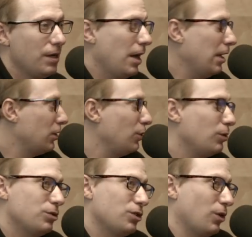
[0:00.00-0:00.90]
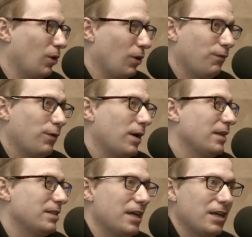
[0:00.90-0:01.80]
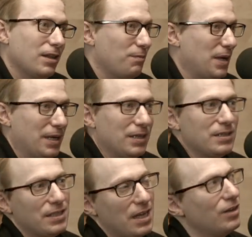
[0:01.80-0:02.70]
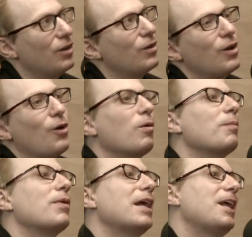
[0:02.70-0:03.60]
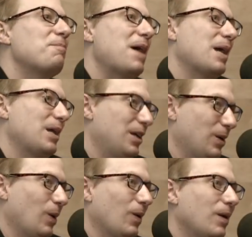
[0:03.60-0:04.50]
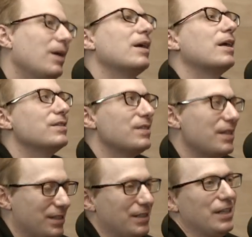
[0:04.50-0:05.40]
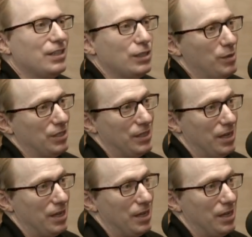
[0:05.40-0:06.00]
And kudos to her for not taking the bait and instead, no, we're bringing it back here because this needs to be said.